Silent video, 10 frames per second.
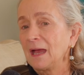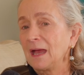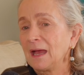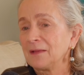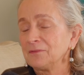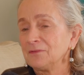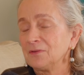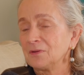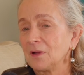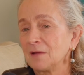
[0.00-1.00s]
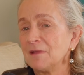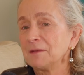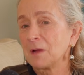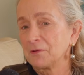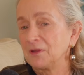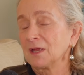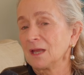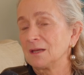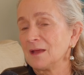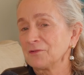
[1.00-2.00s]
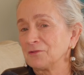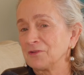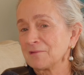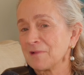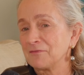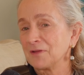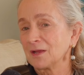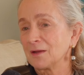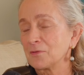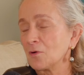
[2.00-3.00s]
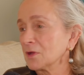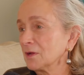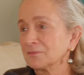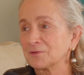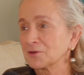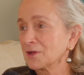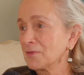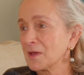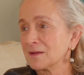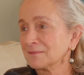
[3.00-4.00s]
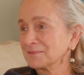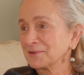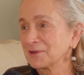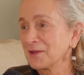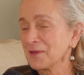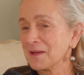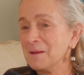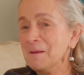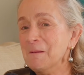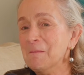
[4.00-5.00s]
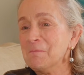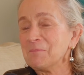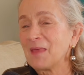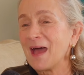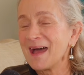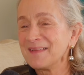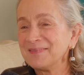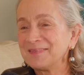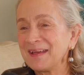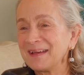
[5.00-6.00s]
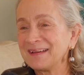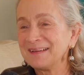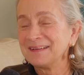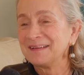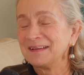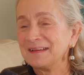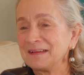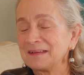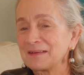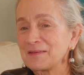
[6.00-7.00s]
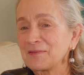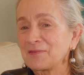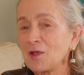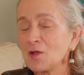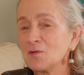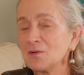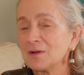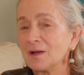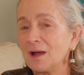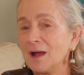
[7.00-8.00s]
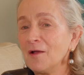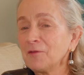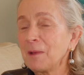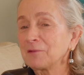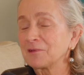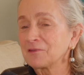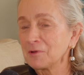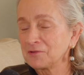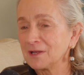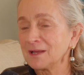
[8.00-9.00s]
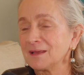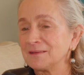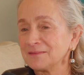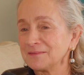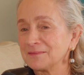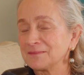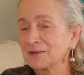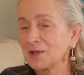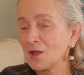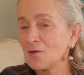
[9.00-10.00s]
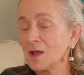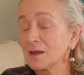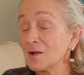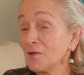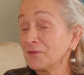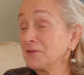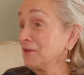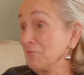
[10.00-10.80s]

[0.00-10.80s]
And I read about it again in National Geographic and I thought, oh yeah, I've got to go there. And so I asked Patrick de Marchelier to go and I asked Cindy